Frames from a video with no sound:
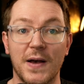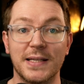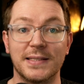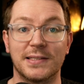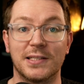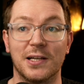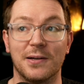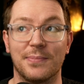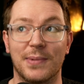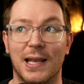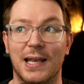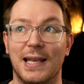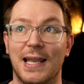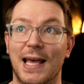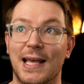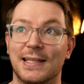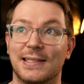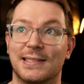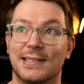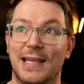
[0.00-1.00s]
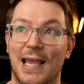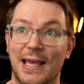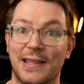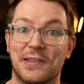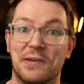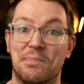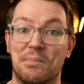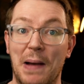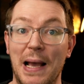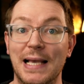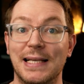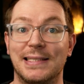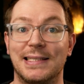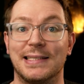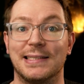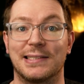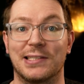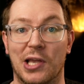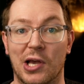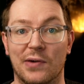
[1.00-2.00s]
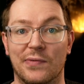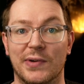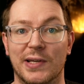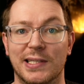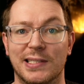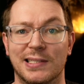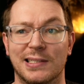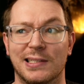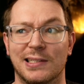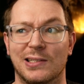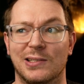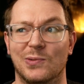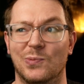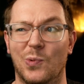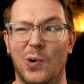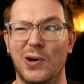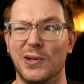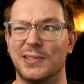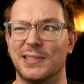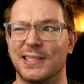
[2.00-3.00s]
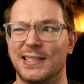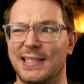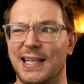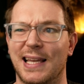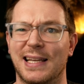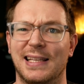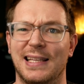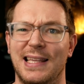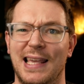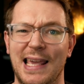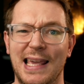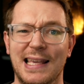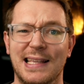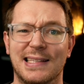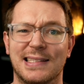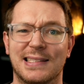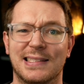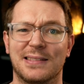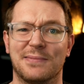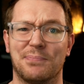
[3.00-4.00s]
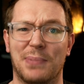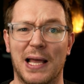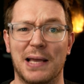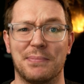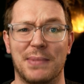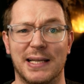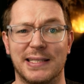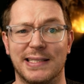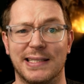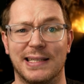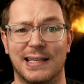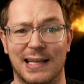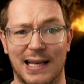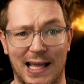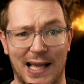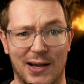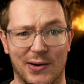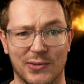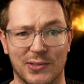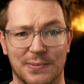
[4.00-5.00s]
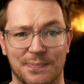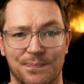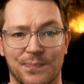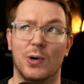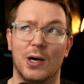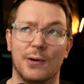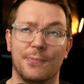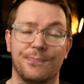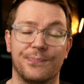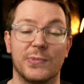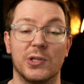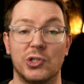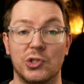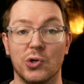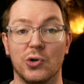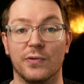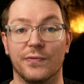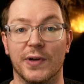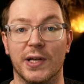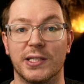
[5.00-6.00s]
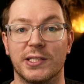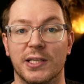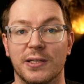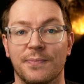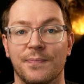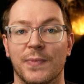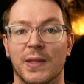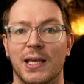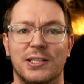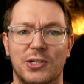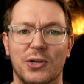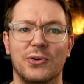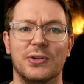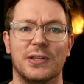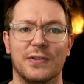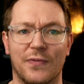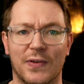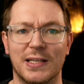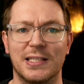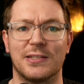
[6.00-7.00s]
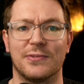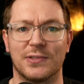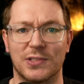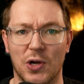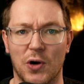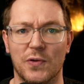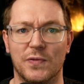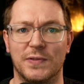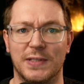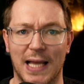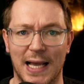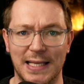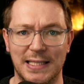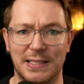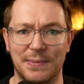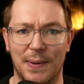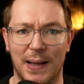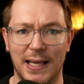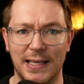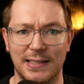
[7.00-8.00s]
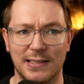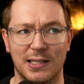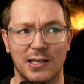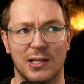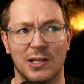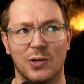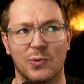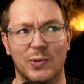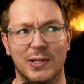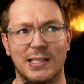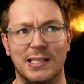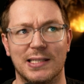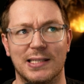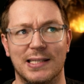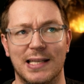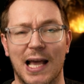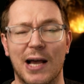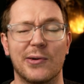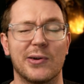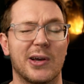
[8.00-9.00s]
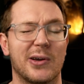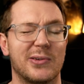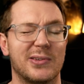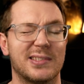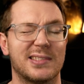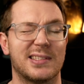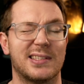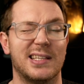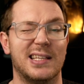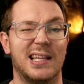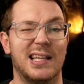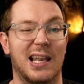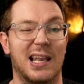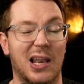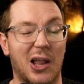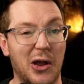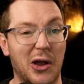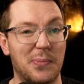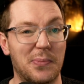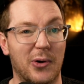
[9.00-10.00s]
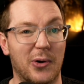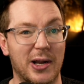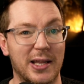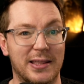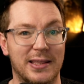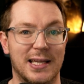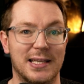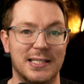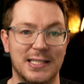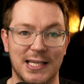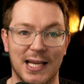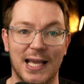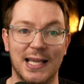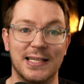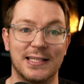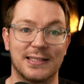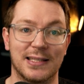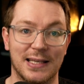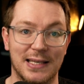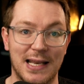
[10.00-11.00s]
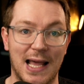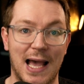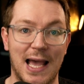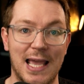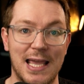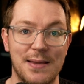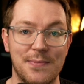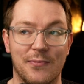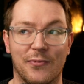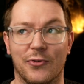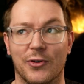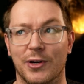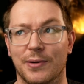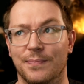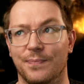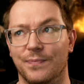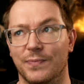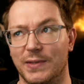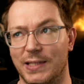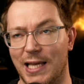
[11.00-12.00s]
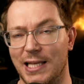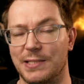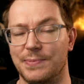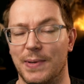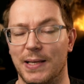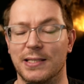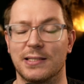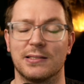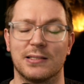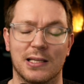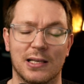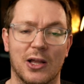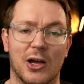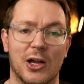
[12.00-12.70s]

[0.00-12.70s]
First up, let's get the basics covered. What exactly is Blackmagic CLOUD? Well, the short version is your DaVinci Resolve database, which is now known as the library. They changed the name from database to